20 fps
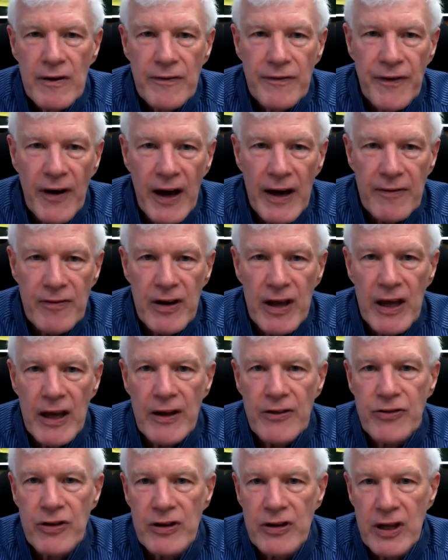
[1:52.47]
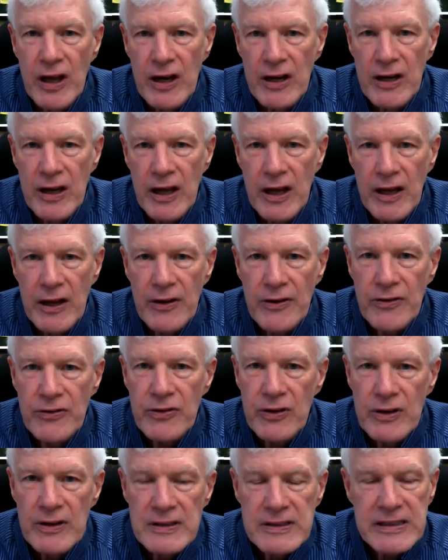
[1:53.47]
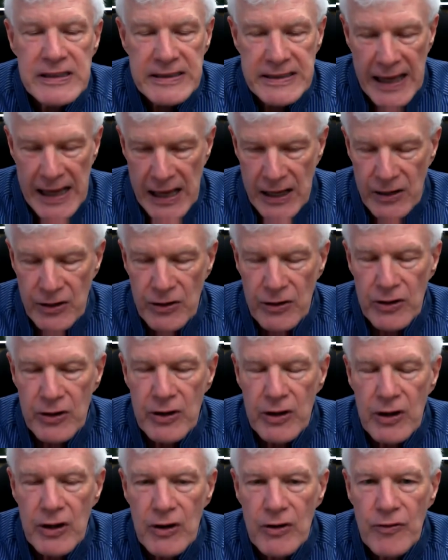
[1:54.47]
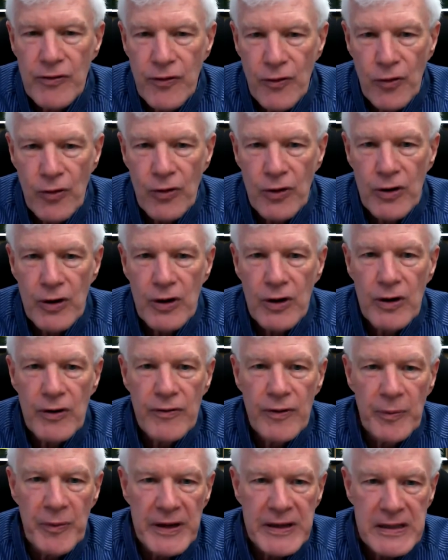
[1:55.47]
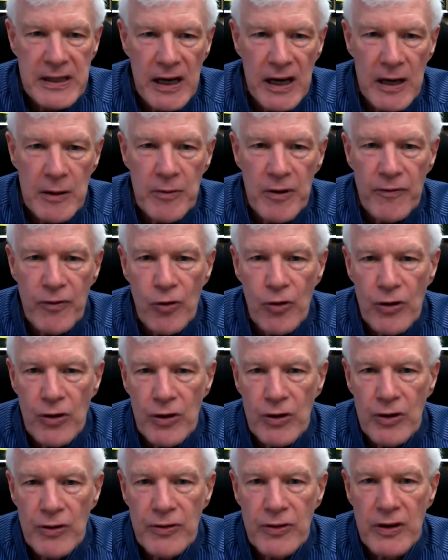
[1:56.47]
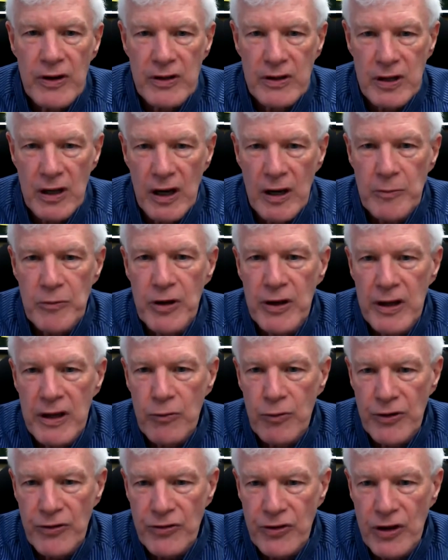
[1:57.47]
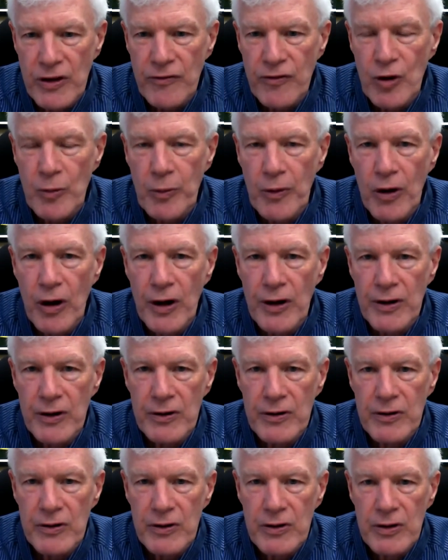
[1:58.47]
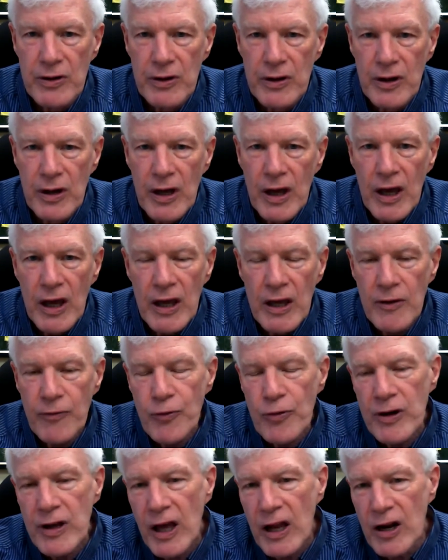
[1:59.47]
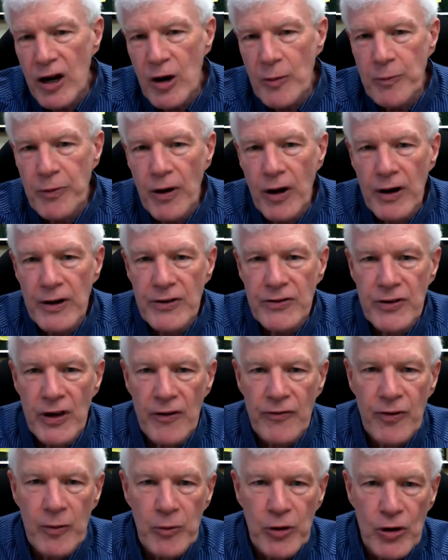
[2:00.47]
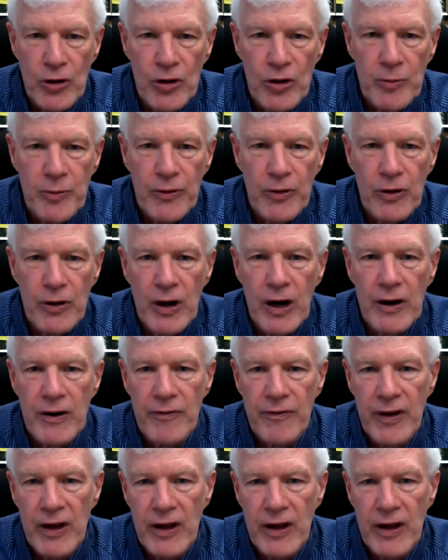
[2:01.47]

5 days to 10 days standard from the time of order to the time you receive your product. If we're getting our product, say, from Europe or out of